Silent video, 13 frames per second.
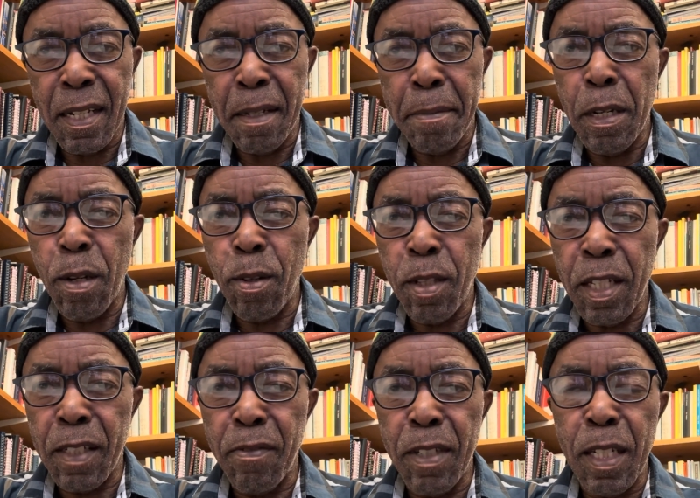Below this
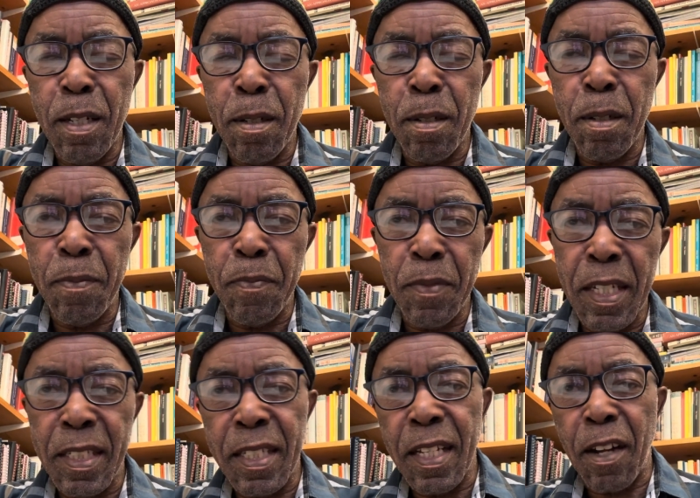video,
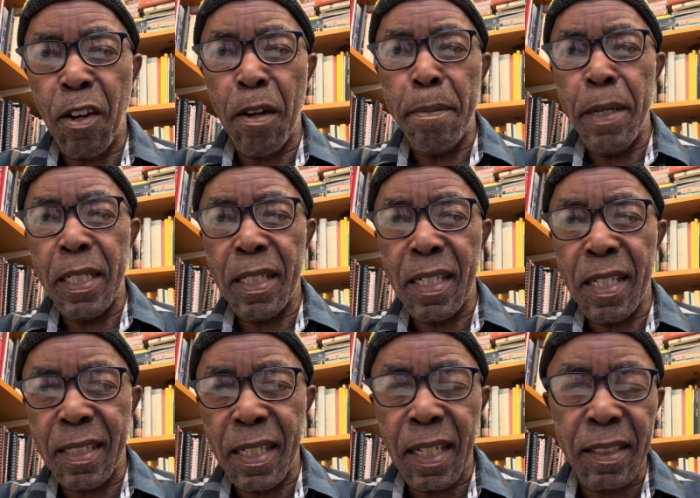there's a comments
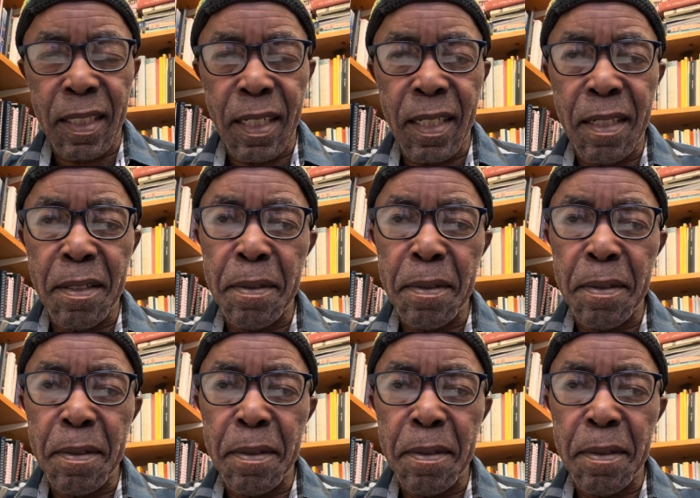section,